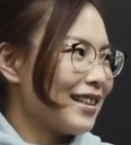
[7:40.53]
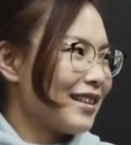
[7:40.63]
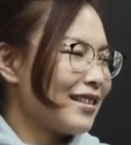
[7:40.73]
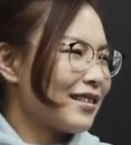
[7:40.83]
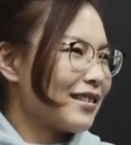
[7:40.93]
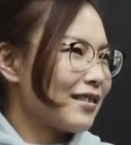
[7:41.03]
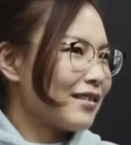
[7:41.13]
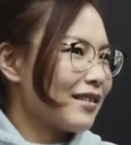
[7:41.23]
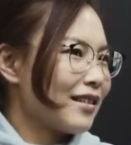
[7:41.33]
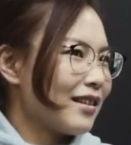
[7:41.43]
It's
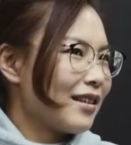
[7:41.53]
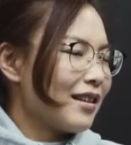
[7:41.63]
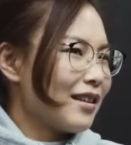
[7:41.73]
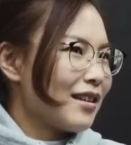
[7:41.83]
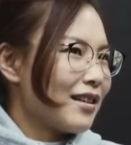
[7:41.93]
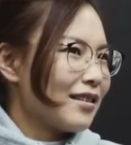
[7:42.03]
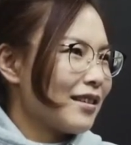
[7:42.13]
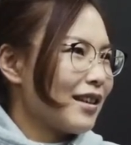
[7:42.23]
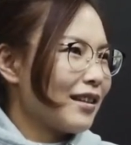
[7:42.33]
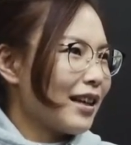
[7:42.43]

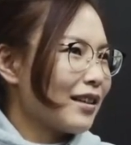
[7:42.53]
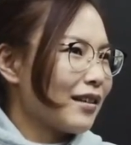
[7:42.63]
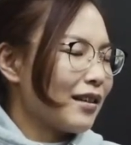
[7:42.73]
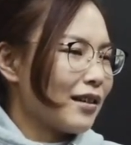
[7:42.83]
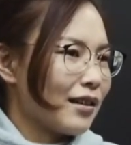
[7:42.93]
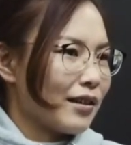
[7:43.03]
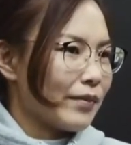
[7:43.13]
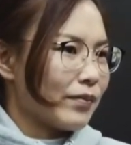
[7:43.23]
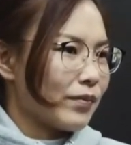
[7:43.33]
not like her